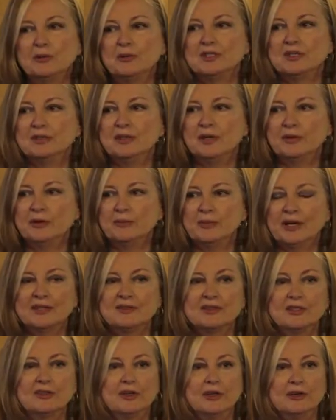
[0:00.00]
there was another
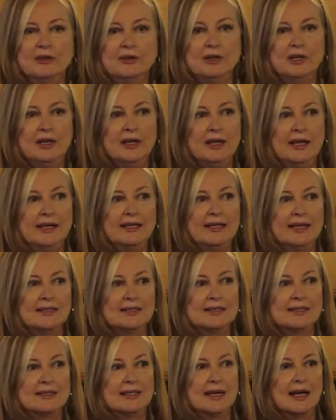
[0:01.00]
massacre
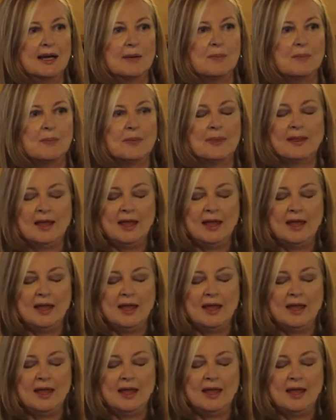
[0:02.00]
against them,